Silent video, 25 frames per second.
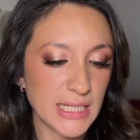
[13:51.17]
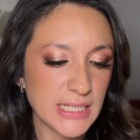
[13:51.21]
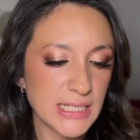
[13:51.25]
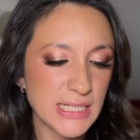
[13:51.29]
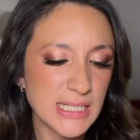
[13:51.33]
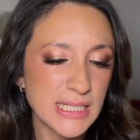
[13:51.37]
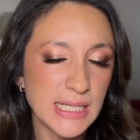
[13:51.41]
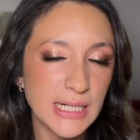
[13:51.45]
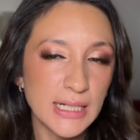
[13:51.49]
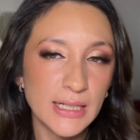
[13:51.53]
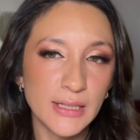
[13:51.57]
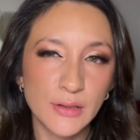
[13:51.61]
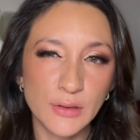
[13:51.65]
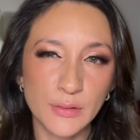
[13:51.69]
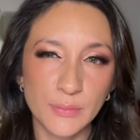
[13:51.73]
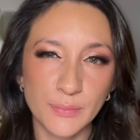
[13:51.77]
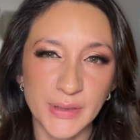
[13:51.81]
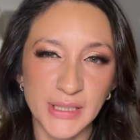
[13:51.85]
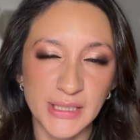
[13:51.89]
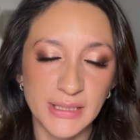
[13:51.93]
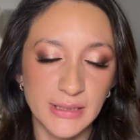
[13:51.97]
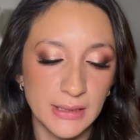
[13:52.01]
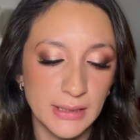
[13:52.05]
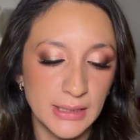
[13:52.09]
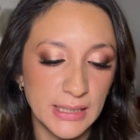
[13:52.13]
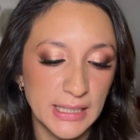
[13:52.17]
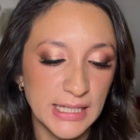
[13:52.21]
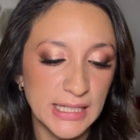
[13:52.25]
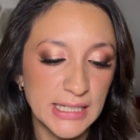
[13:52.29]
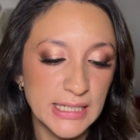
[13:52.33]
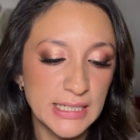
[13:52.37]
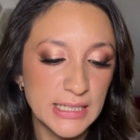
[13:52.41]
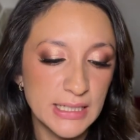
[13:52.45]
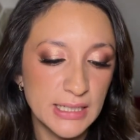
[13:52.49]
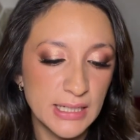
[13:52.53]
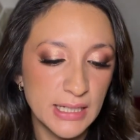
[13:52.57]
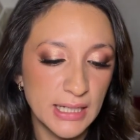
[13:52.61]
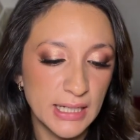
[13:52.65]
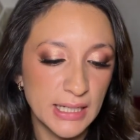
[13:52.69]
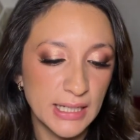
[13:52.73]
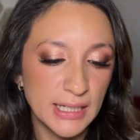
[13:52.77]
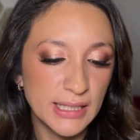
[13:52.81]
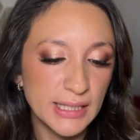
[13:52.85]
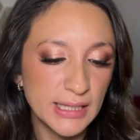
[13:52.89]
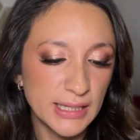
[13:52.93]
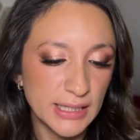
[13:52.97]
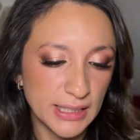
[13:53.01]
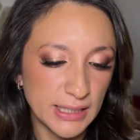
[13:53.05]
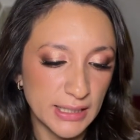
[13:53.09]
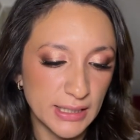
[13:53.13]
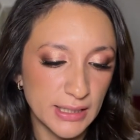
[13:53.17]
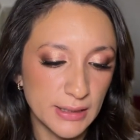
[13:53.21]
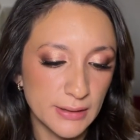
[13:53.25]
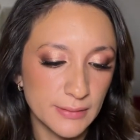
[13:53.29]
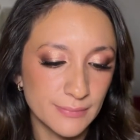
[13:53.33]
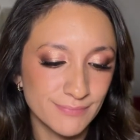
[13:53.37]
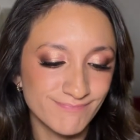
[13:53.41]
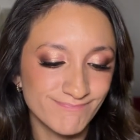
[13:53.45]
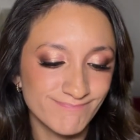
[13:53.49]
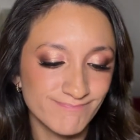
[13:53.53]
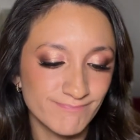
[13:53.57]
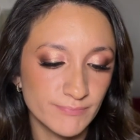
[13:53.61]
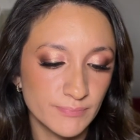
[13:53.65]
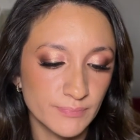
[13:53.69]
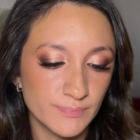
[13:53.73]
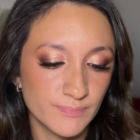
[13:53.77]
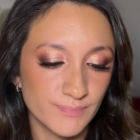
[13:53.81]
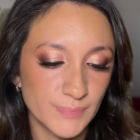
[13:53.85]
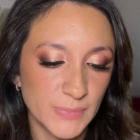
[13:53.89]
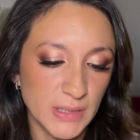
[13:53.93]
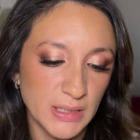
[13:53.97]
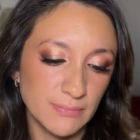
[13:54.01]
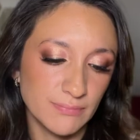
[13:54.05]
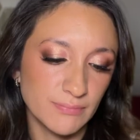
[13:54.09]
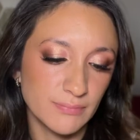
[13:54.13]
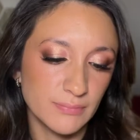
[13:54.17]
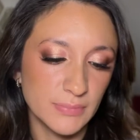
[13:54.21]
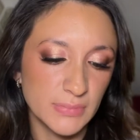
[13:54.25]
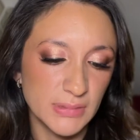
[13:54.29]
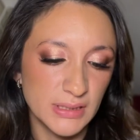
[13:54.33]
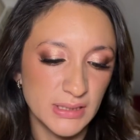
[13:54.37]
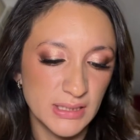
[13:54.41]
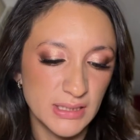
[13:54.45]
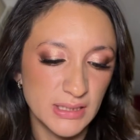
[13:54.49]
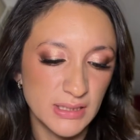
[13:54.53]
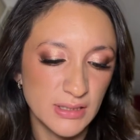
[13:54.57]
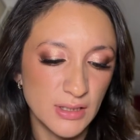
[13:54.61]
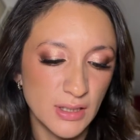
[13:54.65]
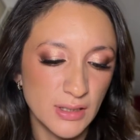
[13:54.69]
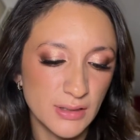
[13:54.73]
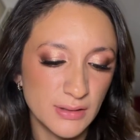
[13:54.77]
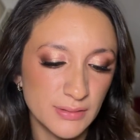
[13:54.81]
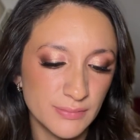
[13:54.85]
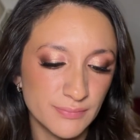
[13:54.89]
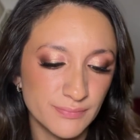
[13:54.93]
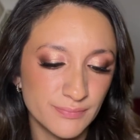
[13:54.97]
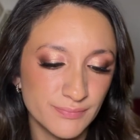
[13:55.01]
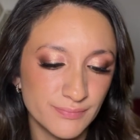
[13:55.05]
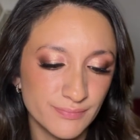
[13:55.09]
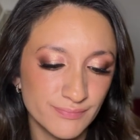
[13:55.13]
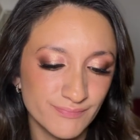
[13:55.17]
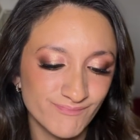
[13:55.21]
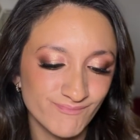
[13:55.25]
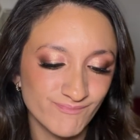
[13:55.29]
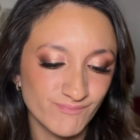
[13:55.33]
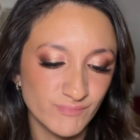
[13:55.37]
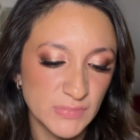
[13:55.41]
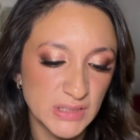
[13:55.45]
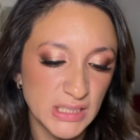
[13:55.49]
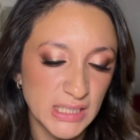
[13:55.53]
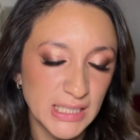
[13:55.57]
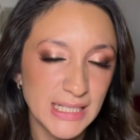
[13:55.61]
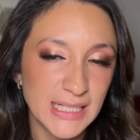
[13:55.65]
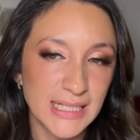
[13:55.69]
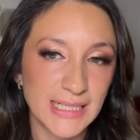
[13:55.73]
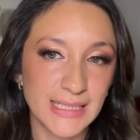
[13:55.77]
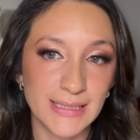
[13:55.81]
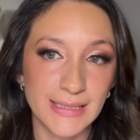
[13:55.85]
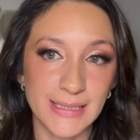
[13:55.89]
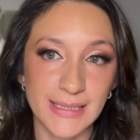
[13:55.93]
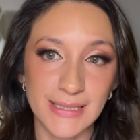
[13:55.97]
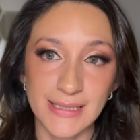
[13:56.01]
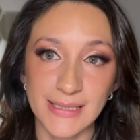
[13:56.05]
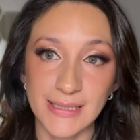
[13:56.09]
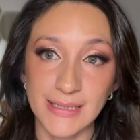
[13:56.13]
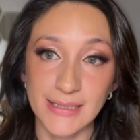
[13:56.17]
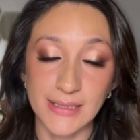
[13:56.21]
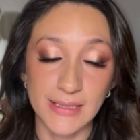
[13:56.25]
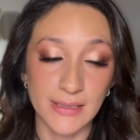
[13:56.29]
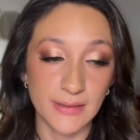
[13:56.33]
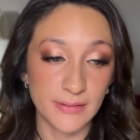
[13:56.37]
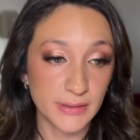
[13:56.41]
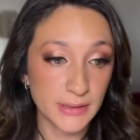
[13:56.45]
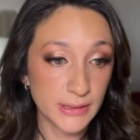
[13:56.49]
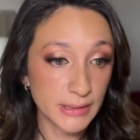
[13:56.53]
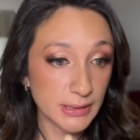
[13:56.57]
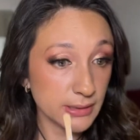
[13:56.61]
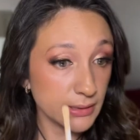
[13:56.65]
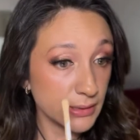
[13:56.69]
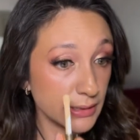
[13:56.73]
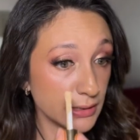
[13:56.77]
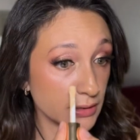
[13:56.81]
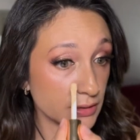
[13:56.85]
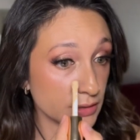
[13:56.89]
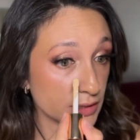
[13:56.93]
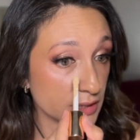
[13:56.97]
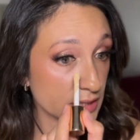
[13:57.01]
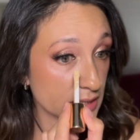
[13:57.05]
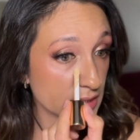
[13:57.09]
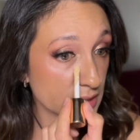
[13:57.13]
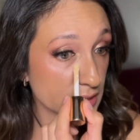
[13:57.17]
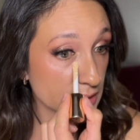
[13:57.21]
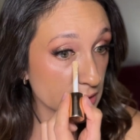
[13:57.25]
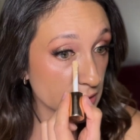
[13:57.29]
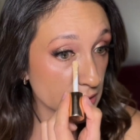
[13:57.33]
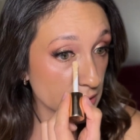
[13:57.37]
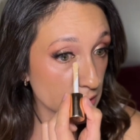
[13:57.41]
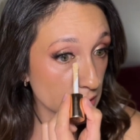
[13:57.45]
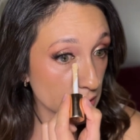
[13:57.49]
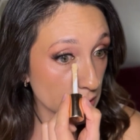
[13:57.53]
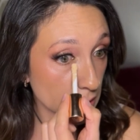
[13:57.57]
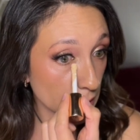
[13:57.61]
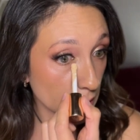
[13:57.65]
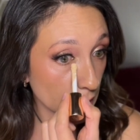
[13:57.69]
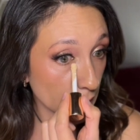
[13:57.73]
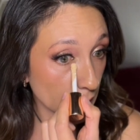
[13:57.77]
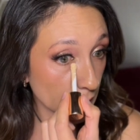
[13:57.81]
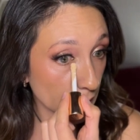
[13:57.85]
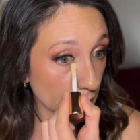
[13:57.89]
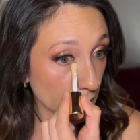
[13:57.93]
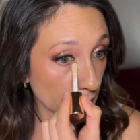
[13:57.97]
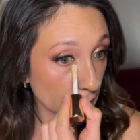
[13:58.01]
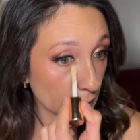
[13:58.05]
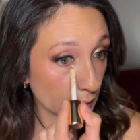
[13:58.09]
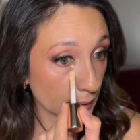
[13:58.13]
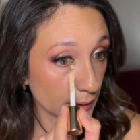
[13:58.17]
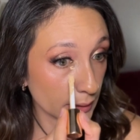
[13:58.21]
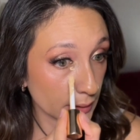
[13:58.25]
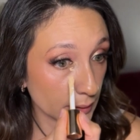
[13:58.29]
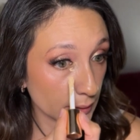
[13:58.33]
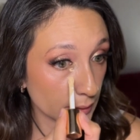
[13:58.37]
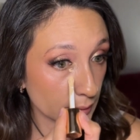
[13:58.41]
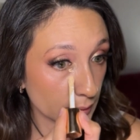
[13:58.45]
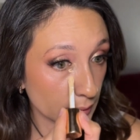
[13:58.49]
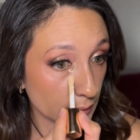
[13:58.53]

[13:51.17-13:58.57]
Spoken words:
is a little bit thick, and it's not necessarily the consistency that I like,